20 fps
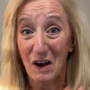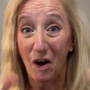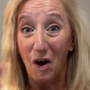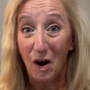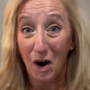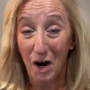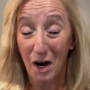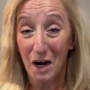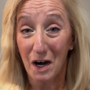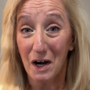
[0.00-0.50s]

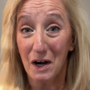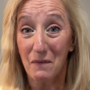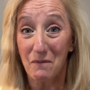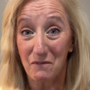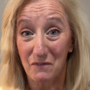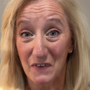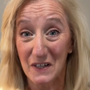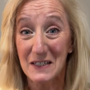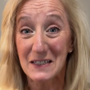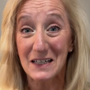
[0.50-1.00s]
our
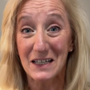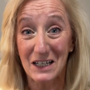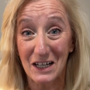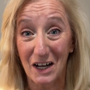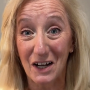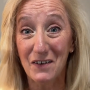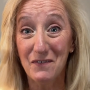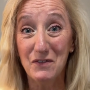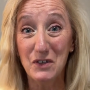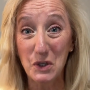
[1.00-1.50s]
visit
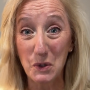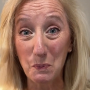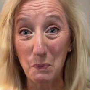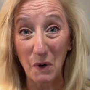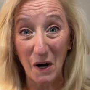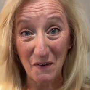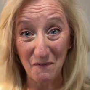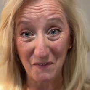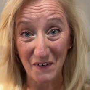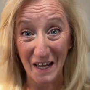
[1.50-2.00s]
of
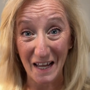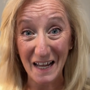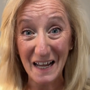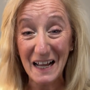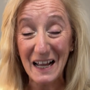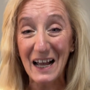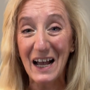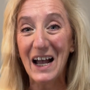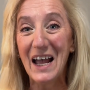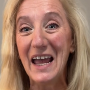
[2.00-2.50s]
Dubrovnik,
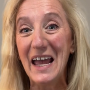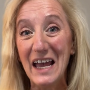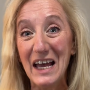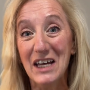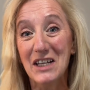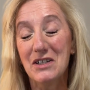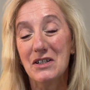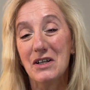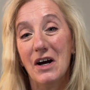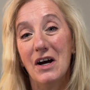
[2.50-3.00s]

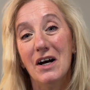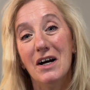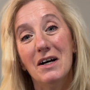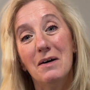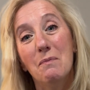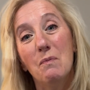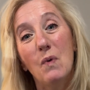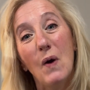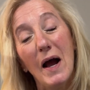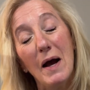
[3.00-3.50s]
and
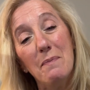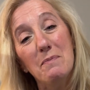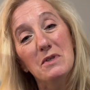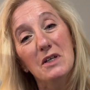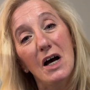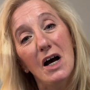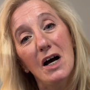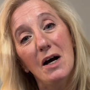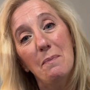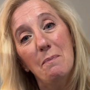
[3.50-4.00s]
wraps
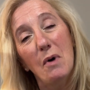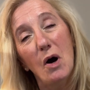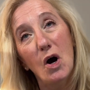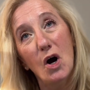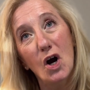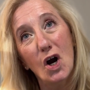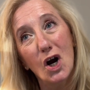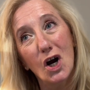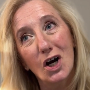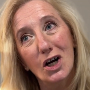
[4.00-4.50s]
up
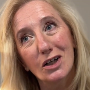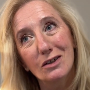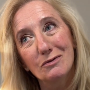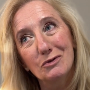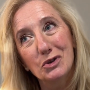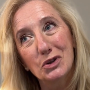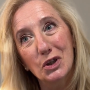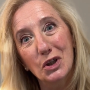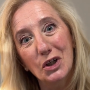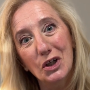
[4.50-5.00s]
our
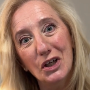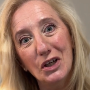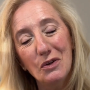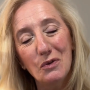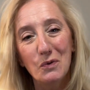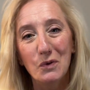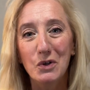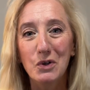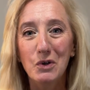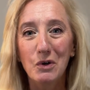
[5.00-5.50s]
journey
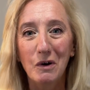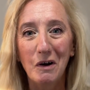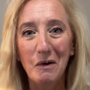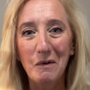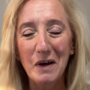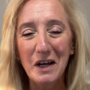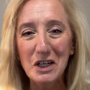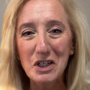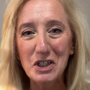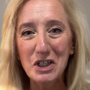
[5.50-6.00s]
through
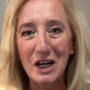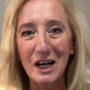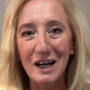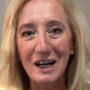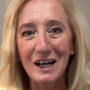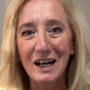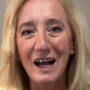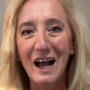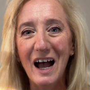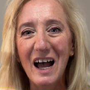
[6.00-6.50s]

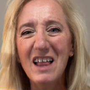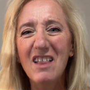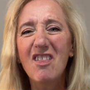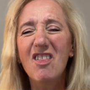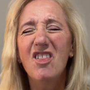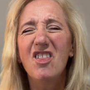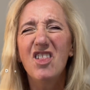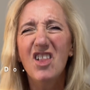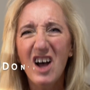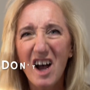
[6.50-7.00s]
Croatia. I
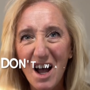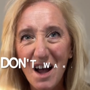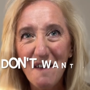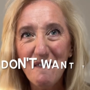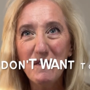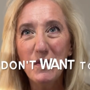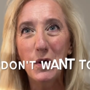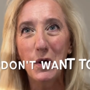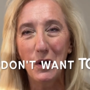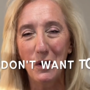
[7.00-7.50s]
love
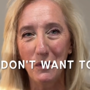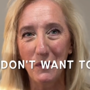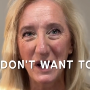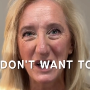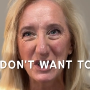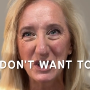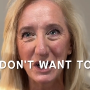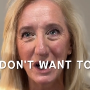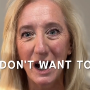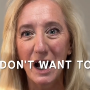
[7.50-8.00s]

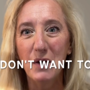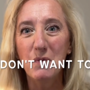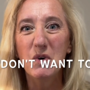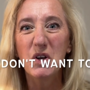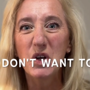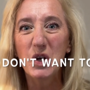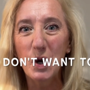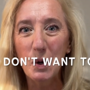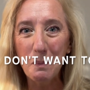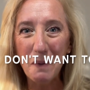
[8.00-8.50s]
Croatia. I would
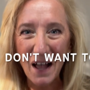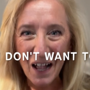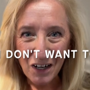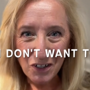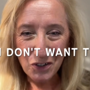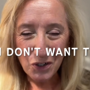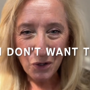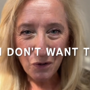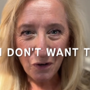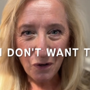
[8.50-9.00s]
go back
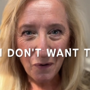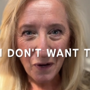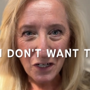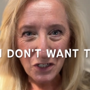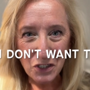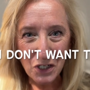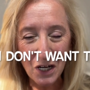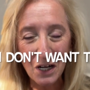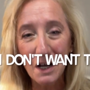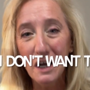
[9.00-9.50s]
to
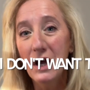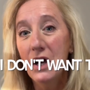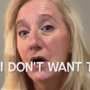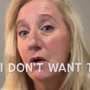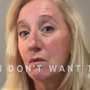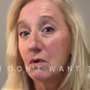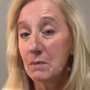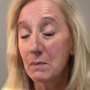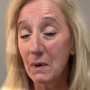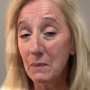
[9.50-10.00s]
Croatia.
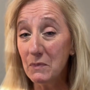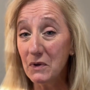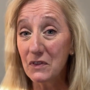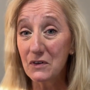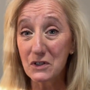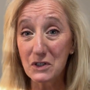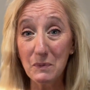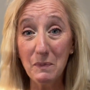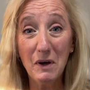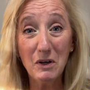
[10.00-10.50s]
Remember,
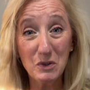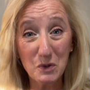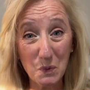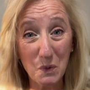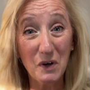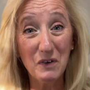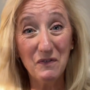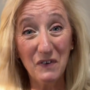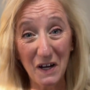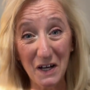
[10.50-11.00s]
there's about
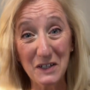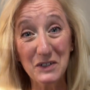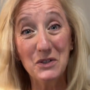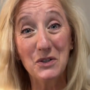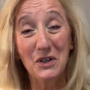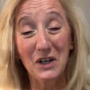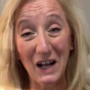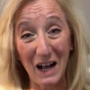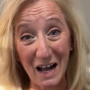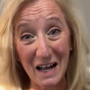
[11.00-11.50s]

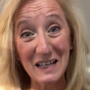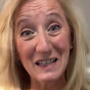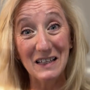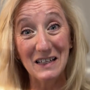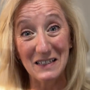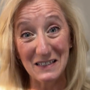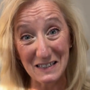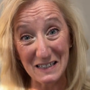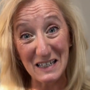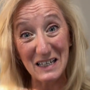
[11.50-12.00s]
1,200
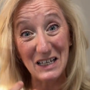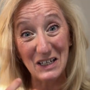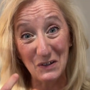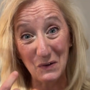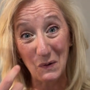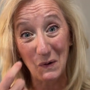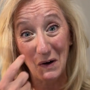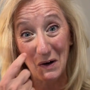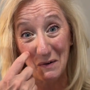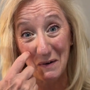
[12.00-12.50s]
islands in
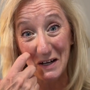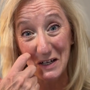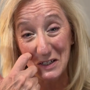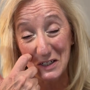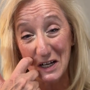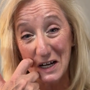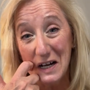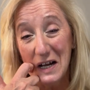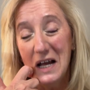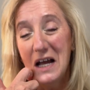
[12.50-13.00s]
Croatia,